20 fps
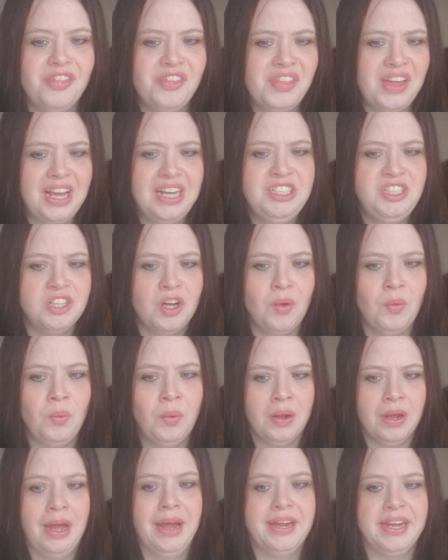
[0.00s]
They
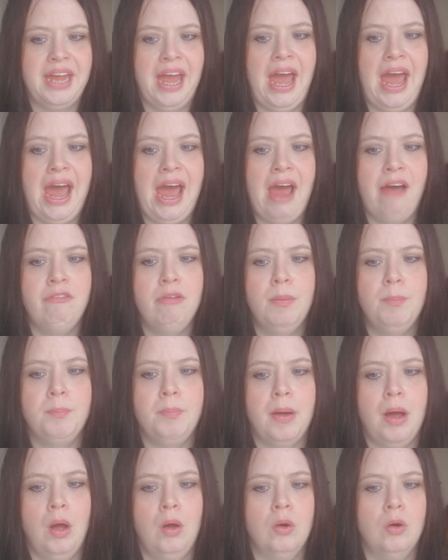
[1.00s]
don't care
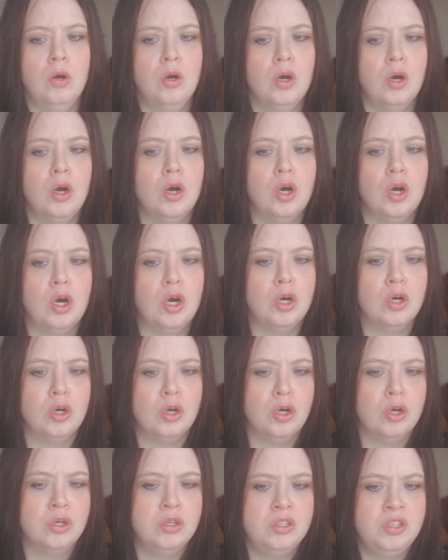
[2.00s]
about
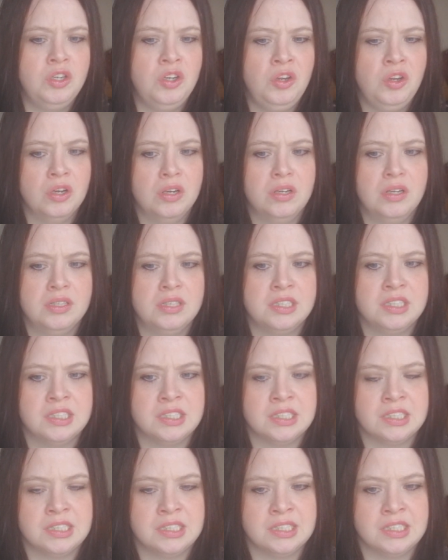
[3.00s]

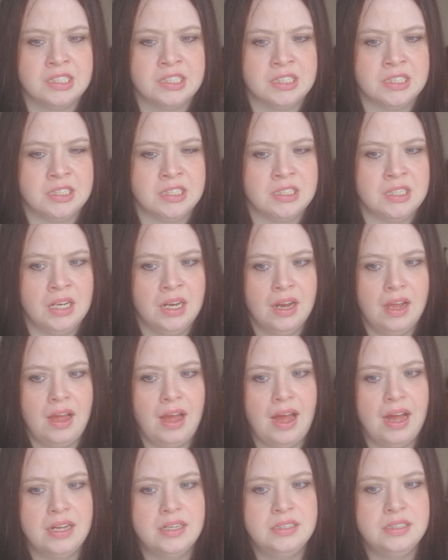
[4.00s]

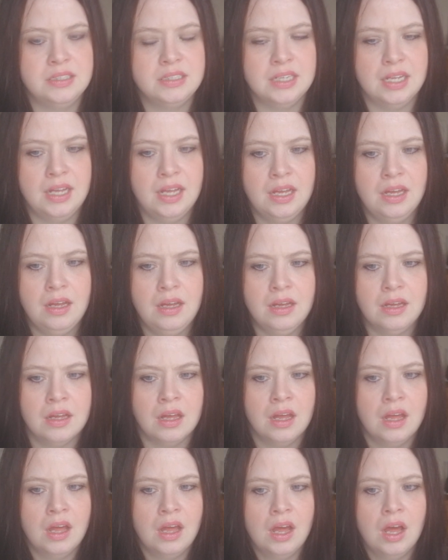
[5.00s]

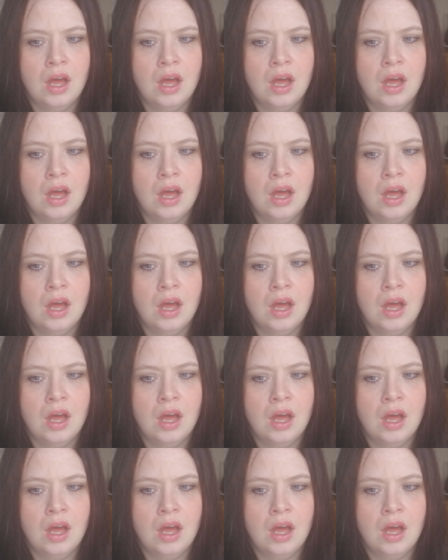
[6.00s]
understanding.